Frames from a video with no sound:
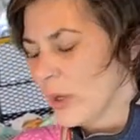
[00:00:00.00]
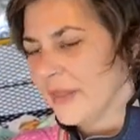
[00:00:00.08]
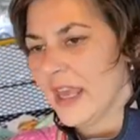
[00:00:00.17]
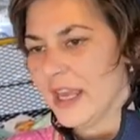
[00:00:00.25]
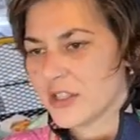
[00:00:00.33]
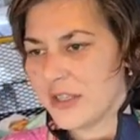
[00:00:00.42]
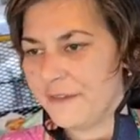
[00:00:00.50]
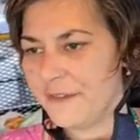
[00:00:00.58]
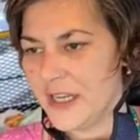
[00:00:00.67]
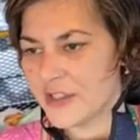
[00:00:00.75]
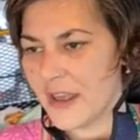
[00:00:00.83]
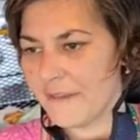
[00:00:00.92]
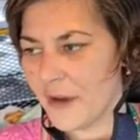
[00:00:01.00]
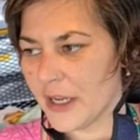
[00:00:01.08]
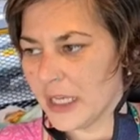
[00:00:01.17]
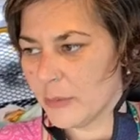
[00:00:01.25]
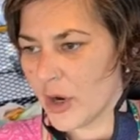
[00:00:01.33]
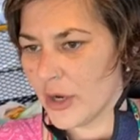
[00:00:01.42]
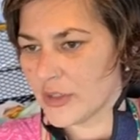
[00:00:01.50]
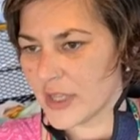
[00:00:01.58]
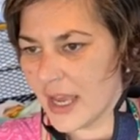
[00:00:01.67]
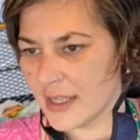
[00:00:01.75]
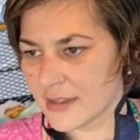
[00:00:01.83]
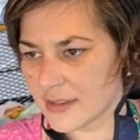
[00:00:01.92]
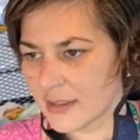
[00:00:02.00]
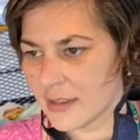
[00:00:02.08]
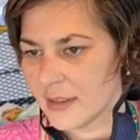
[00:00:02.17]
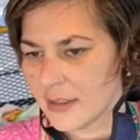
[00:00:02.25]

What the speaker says: When they actually finish their fucking process.